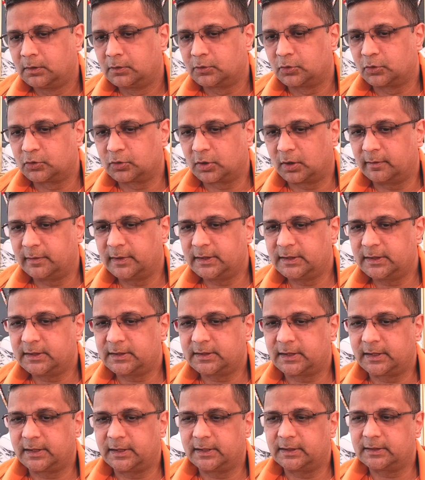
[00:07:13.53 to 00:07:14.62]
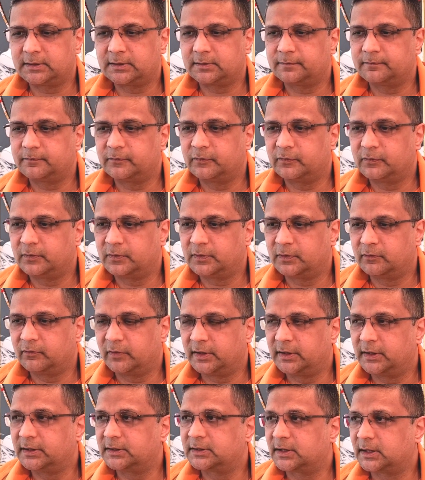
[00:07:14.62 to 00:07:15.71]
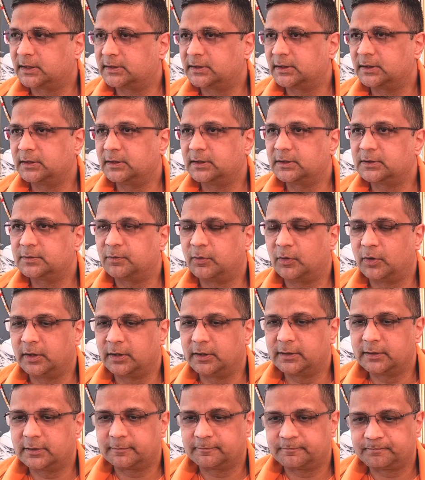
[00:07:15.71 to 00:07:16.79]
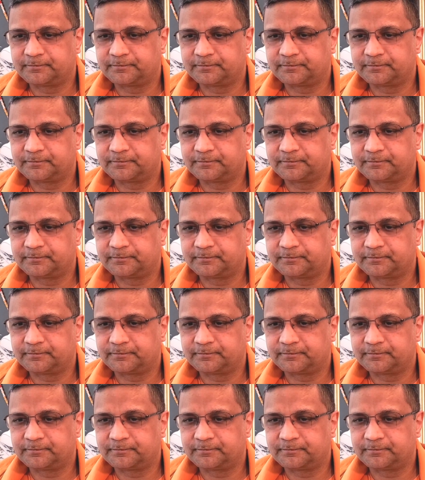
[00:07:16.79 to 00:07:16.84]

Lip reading: So Swamiji says, when discussing this point,